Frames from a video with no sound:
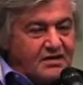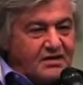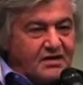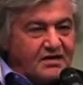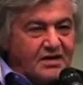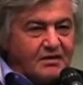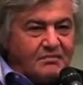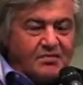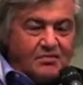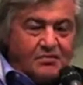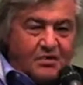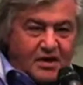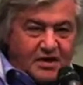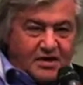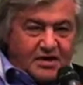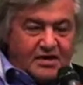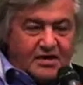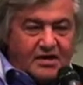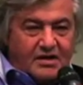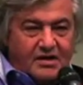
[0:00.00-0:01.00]
Number
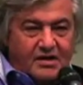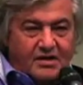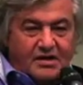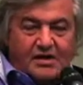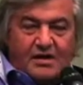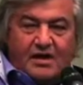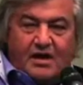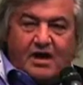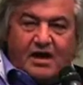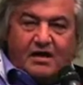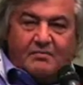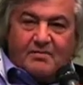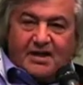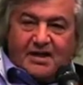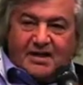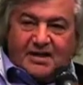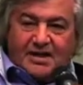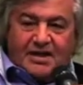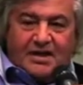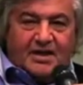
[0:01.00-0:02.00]
one, our
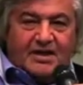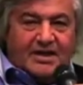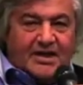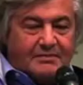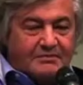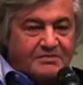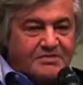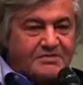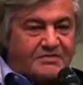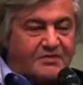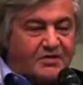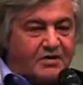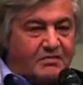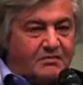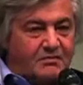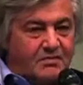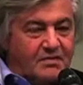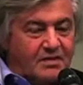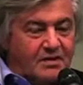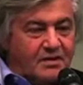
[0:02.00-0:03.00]
money comes
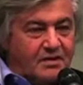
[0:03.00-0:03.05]
from